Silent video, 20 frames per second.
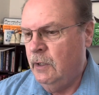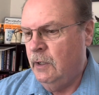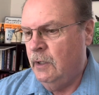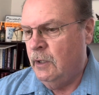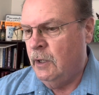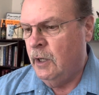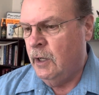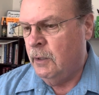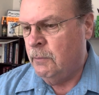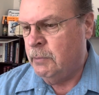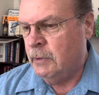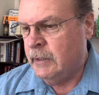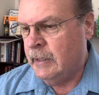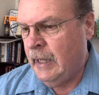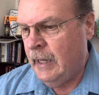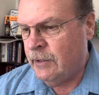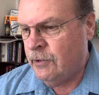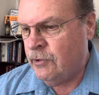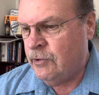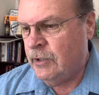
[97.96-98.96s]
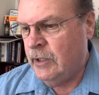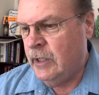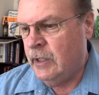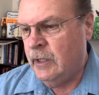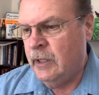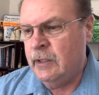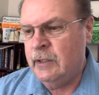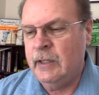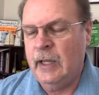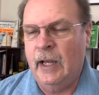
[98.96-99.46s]
But you got to see it.
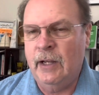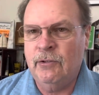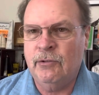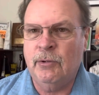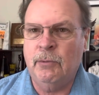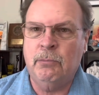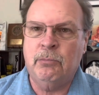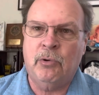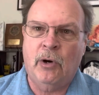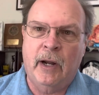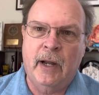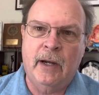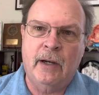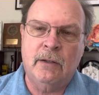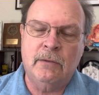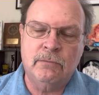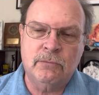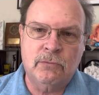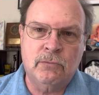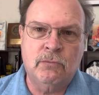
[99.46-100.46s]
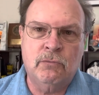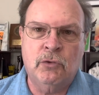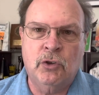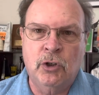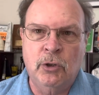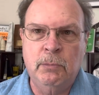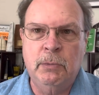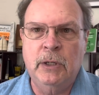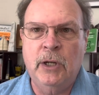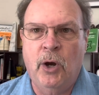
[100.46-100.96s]
And Gates and Brown
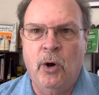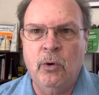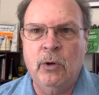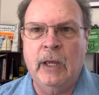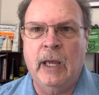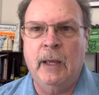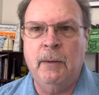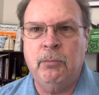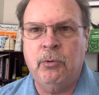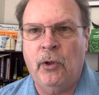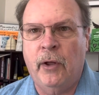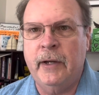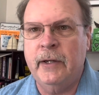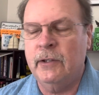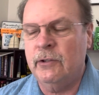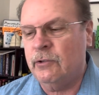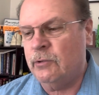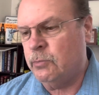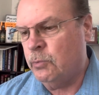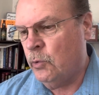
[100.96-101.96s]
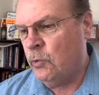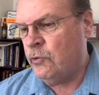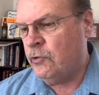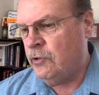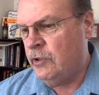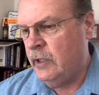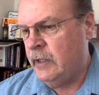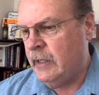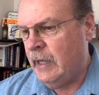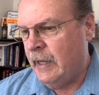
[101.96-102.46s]
could be okay players. We'll
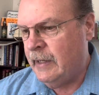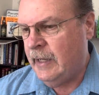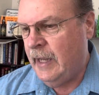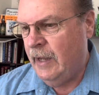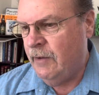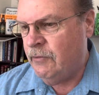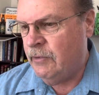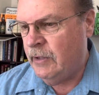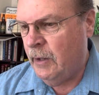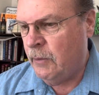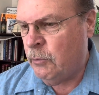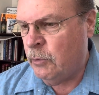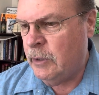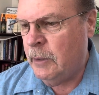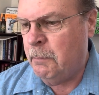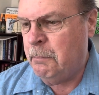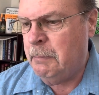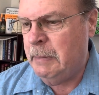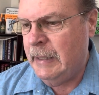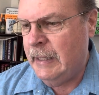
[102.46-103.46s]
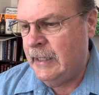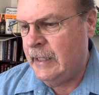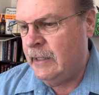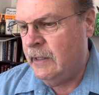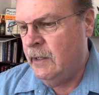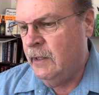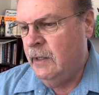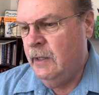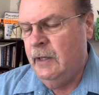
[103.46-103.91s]
see. I gave that one a B.